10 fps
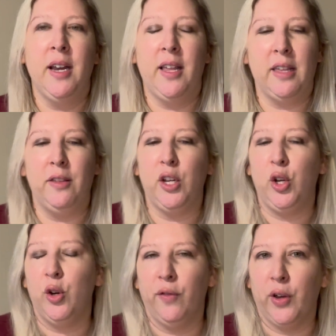then the
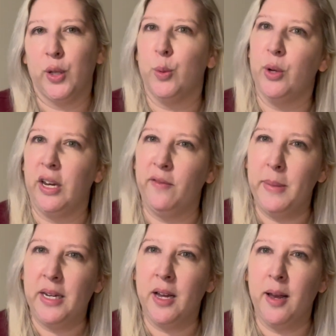universe will give me
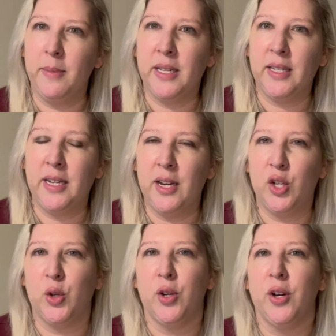time to
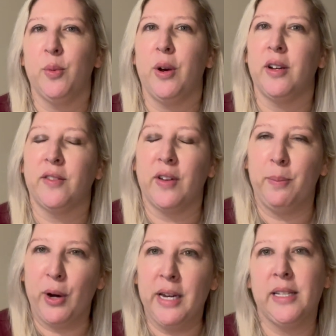stitch. Whereas if I
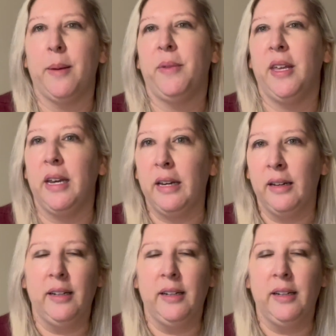bring something